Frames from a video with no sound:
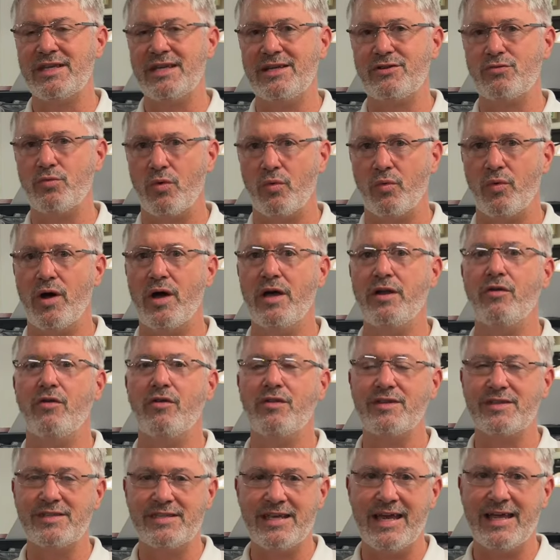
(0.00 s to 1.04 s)
things will run
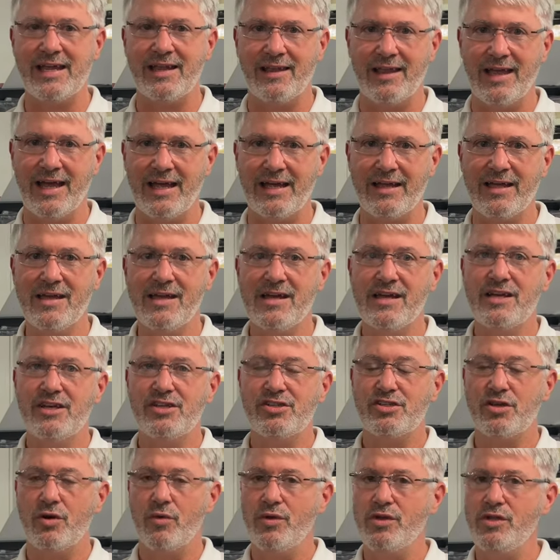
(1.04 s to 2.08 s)
on the second leg.
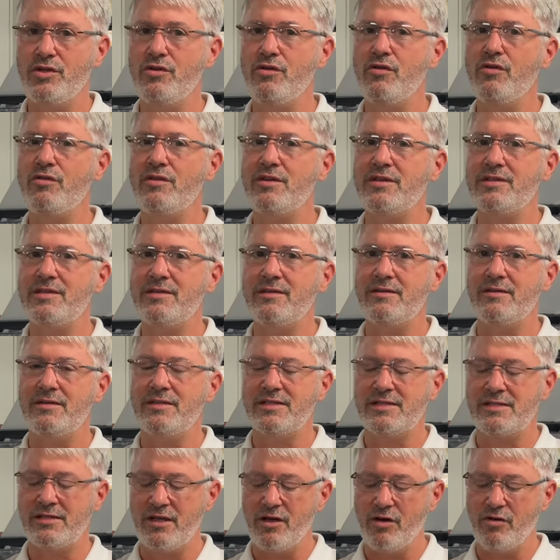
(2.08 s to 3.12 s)
So when you
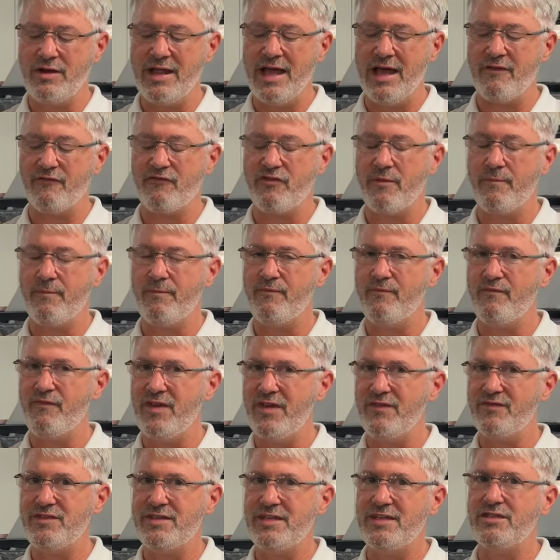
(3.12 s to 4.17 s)
go down from
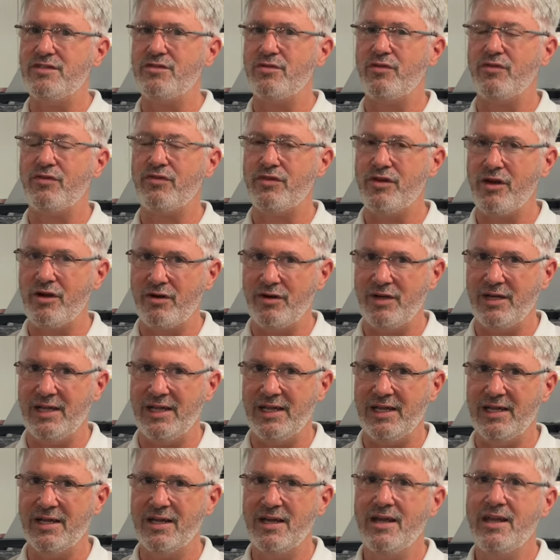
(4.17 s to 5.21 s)
50 to
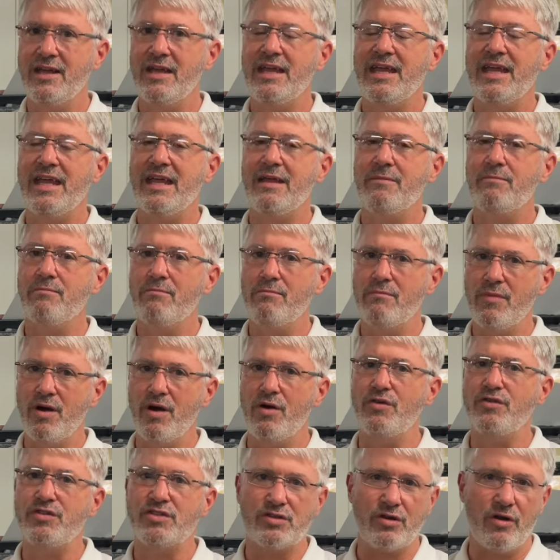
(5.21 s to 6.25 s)
30, in
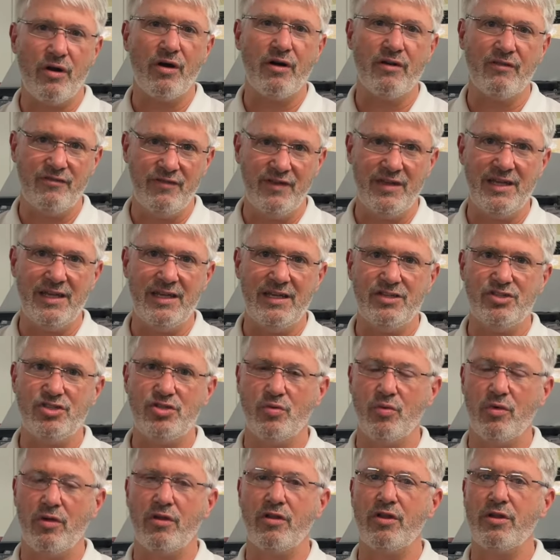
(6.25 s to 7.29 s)
most RVs,
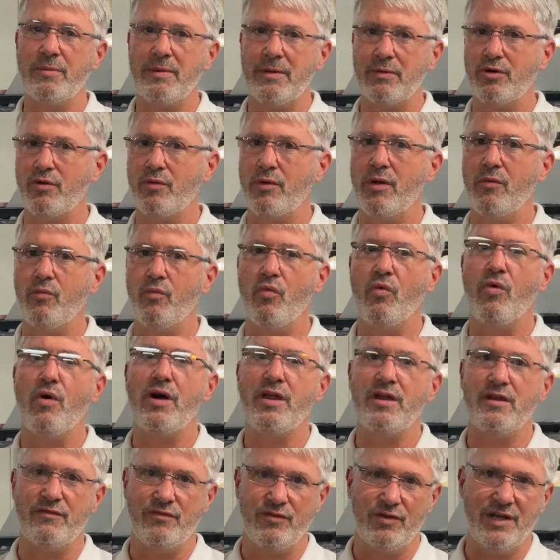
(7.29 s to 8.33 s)
you will only be able to run
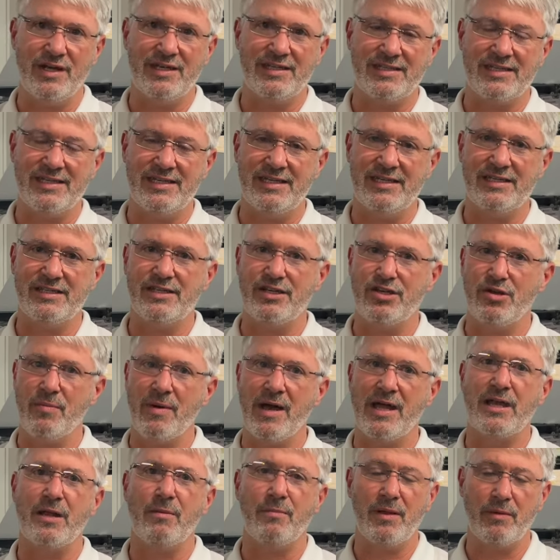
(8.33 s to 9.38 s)
one of your ACs, and you
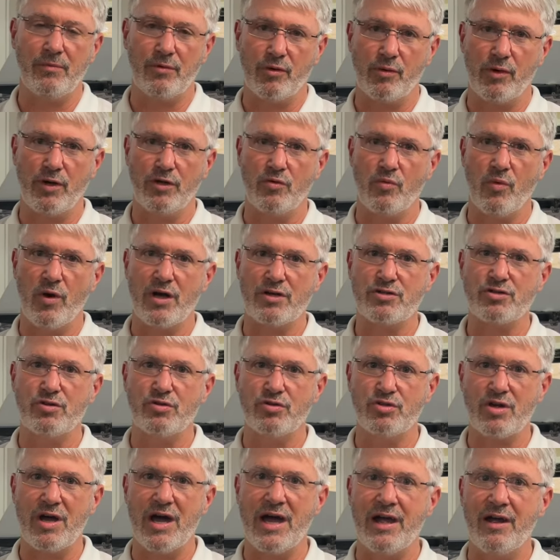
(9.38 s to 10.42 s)
might not be able to run your washer
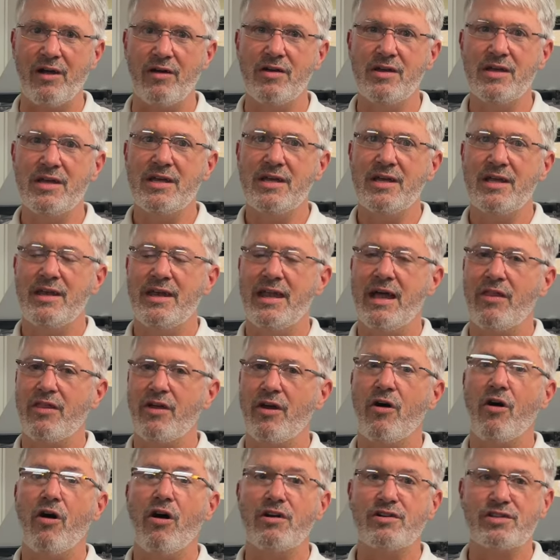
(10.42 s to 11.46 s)
and dryer. Now
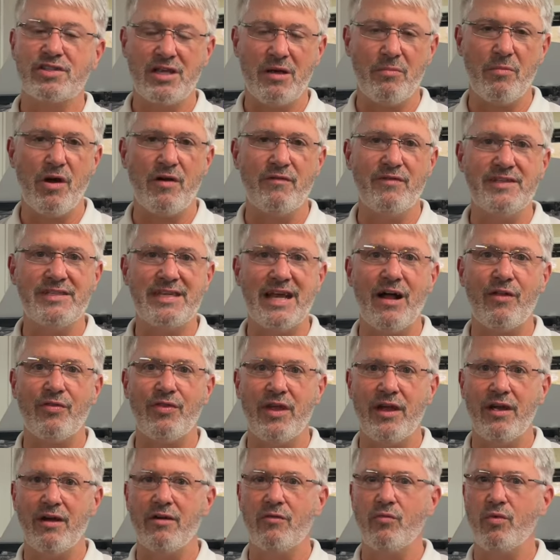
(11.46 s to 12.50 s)
there are some RVs out
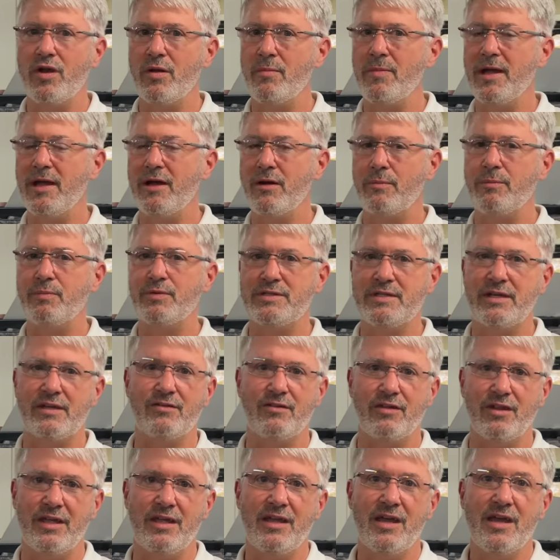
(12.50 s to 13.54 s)
there, Winnebago
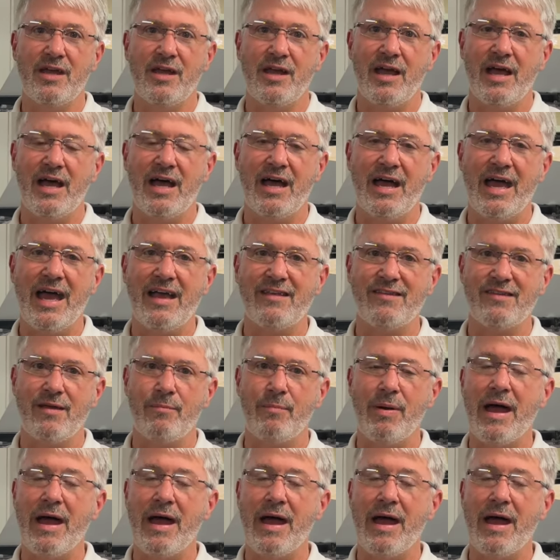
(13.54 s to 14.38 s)
particularly has a